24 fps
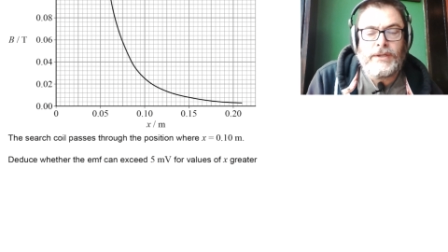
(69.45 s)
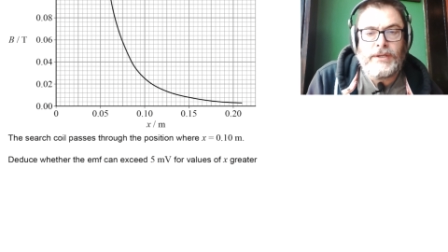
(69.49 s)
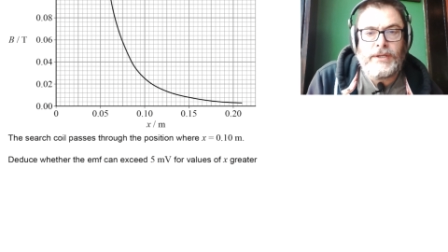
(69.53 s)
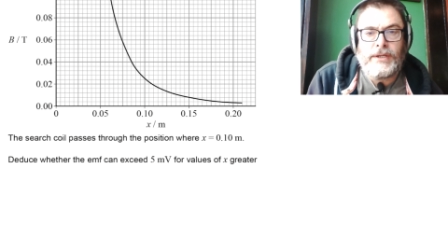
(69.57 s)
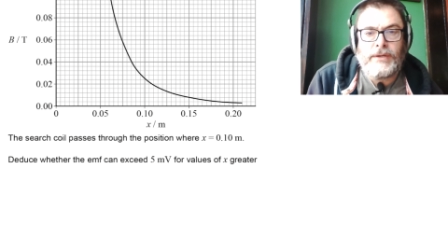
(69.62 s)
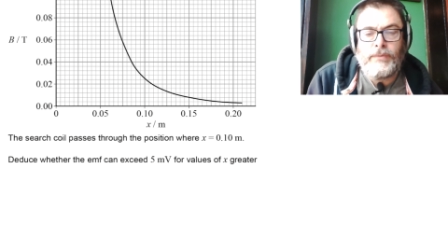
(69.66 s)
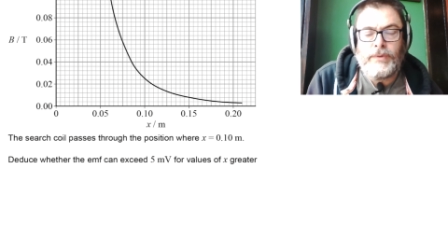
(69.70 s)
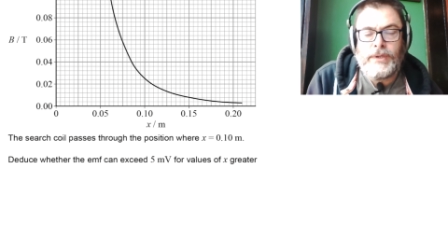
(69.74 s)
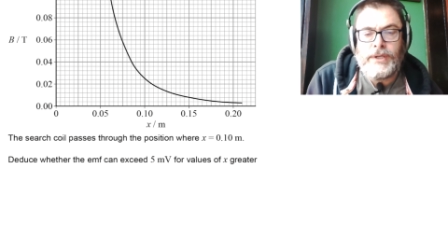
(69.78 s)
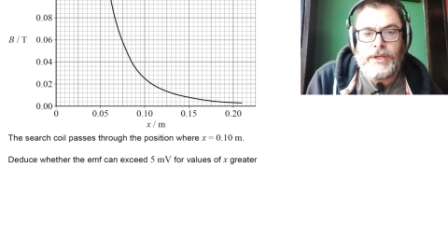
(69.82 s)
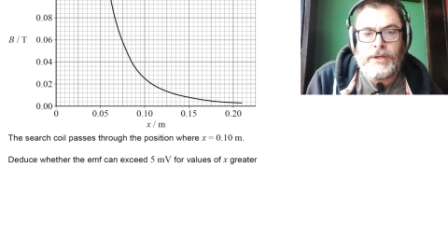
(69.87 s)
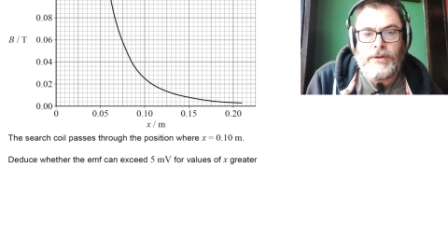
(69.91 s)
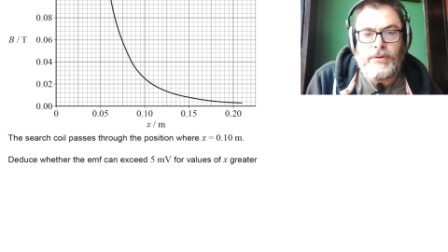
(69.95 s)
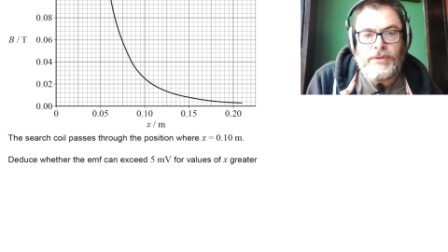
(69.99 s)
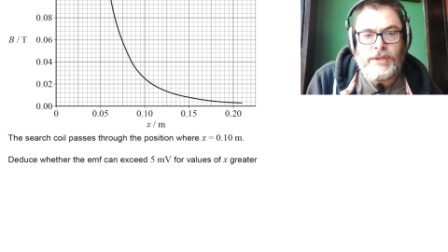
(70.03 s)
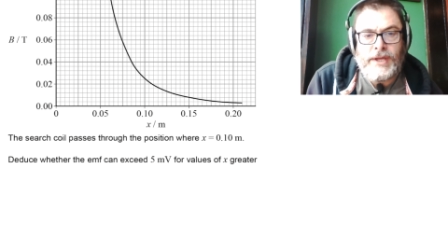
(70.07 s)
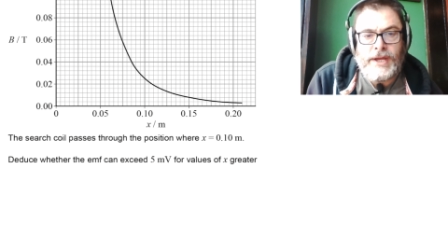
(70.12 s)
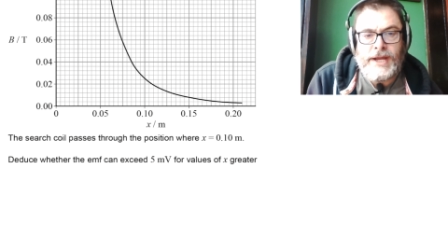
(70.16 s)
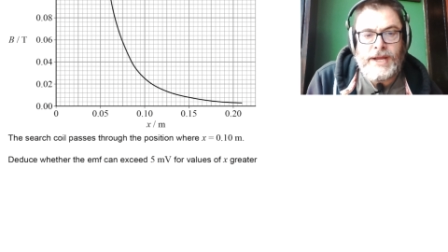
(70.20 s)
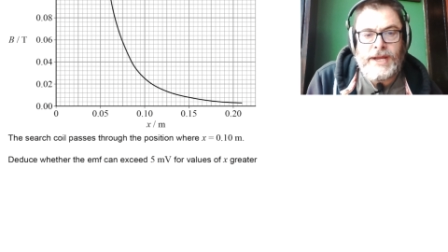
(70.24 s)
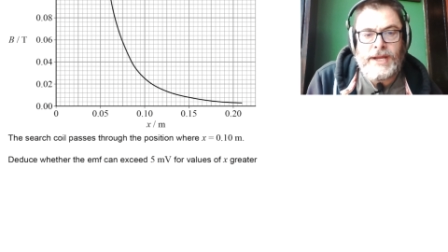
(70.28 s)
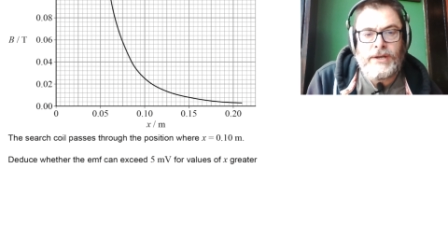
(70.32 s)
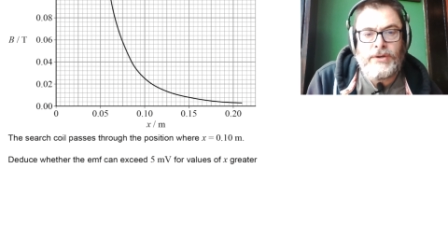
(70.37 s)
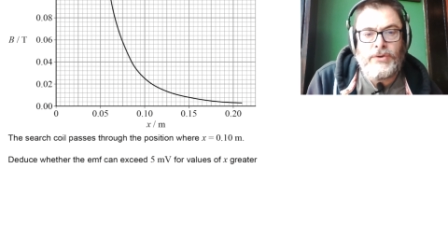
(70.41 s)
Now we know
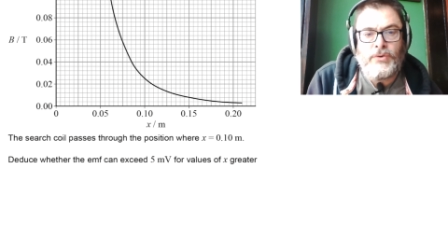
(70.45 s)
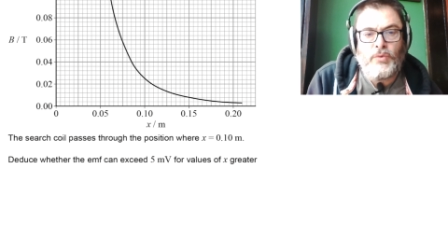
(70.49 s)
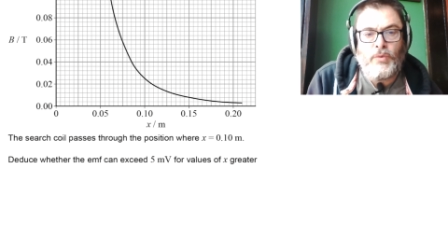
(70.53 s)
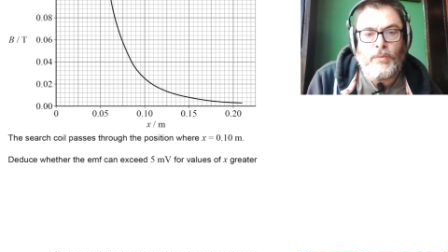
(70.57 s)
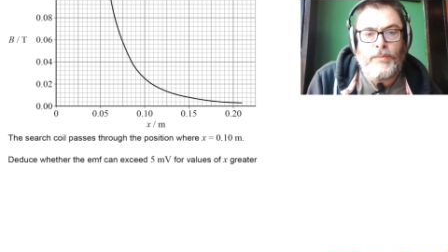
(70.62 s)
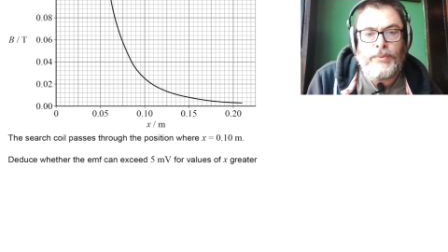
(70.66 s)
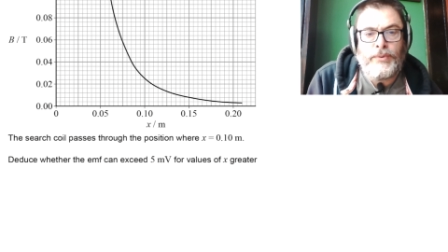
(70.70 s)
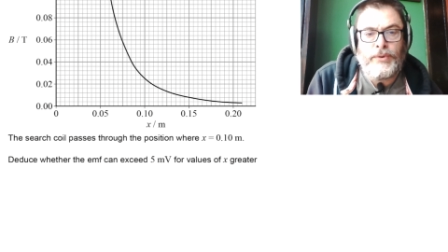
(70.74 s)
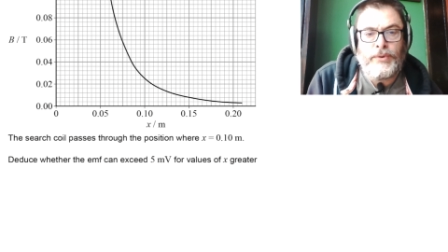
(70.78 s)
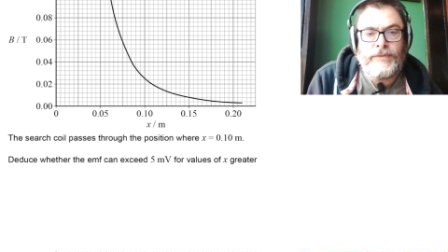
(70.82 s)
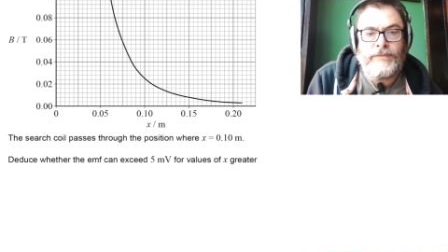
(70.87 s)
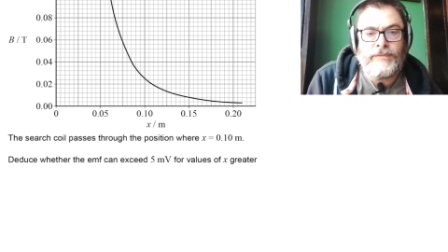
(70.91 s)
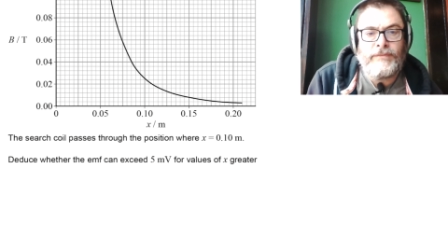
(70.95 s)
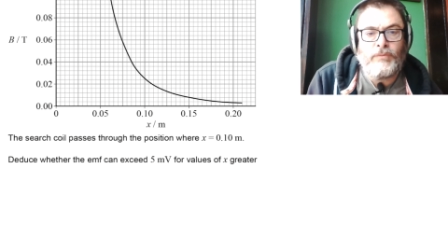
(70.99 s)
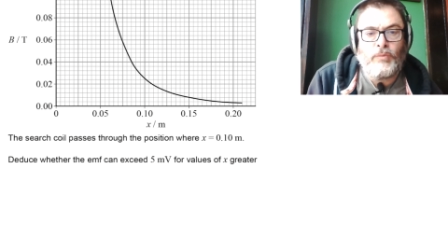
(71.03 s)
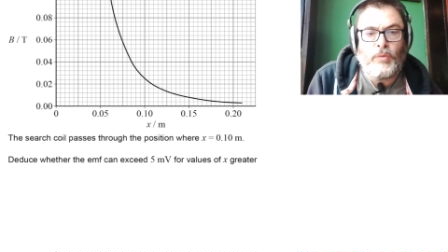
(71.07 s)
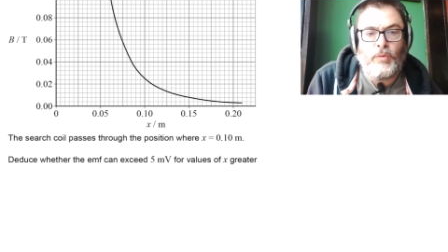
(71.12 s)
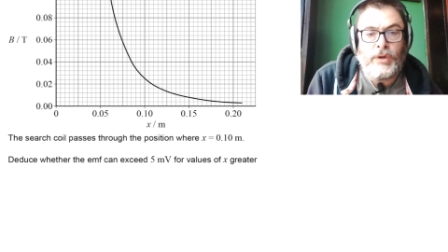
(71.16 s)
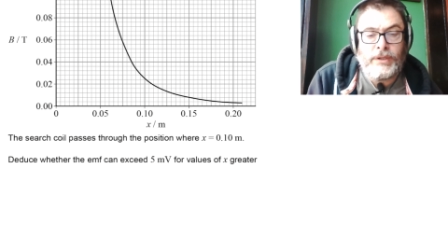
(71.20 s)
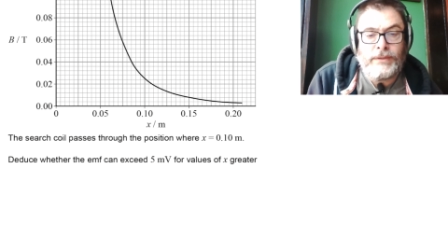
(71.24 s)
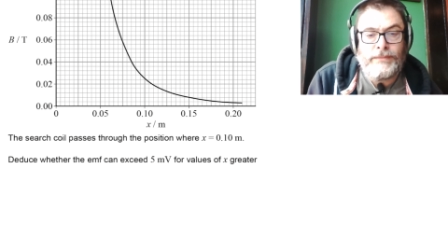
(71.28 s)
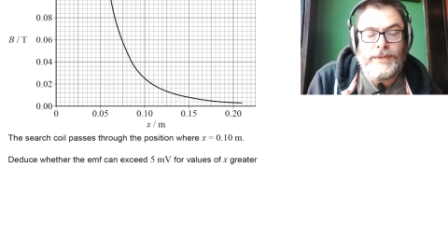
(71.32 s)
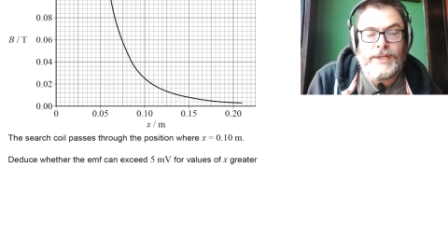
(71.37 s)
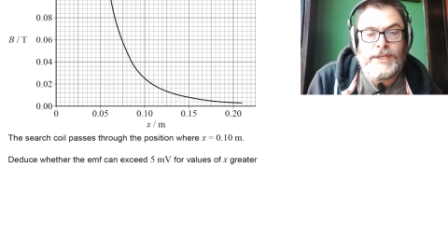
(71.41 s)
that at
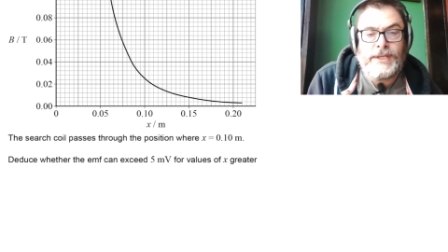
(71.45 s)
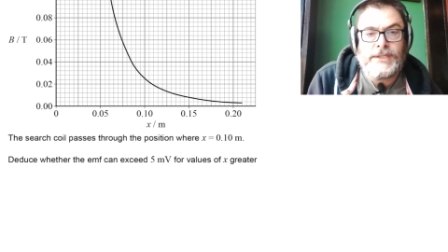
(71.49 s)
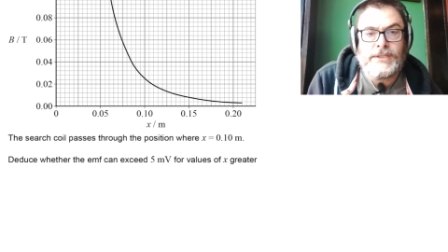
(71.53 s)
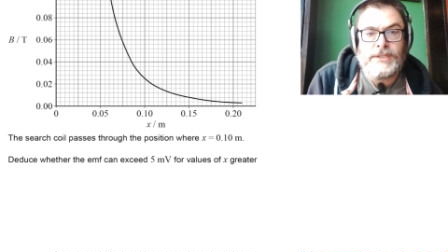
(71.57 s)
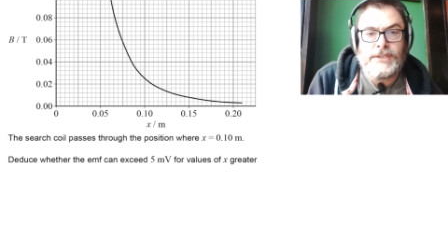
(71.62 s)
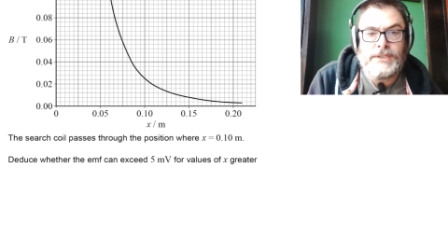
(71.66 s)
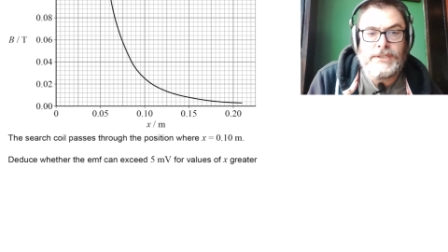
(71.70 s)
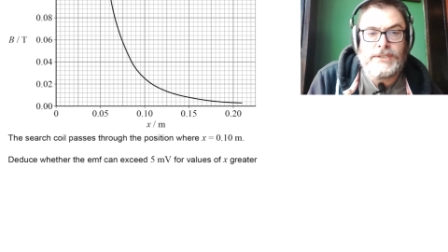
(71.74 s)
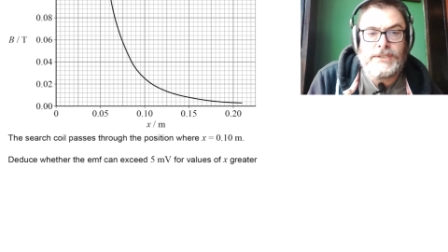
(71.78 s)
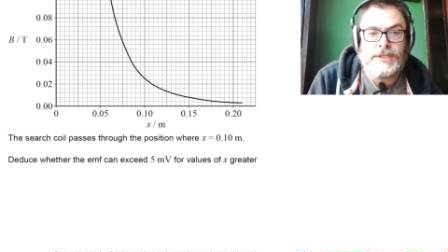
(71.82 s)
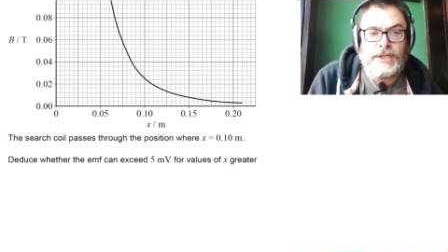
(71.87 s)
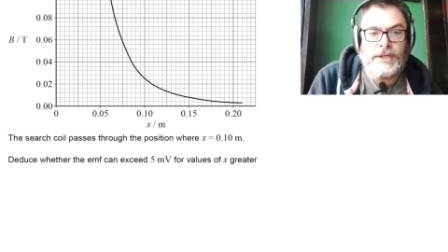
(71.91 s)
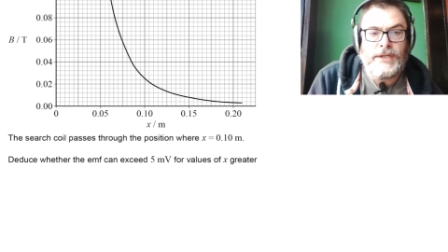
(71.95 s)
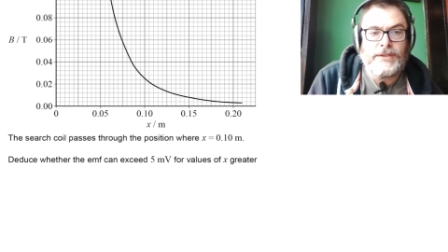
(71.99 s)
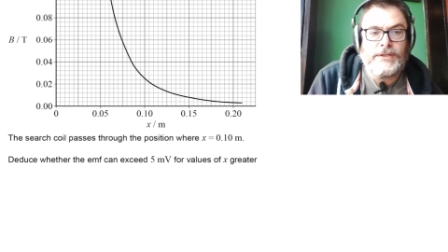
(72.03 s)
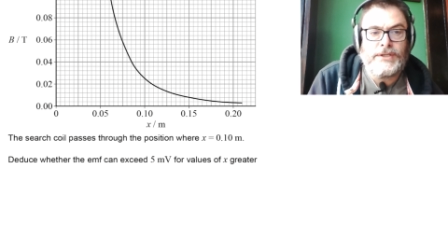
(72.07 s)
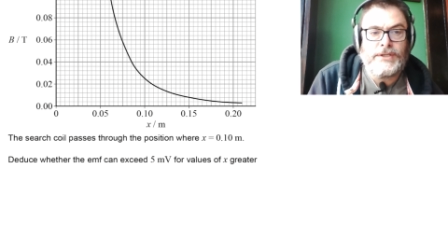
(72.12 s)
0.1 metres,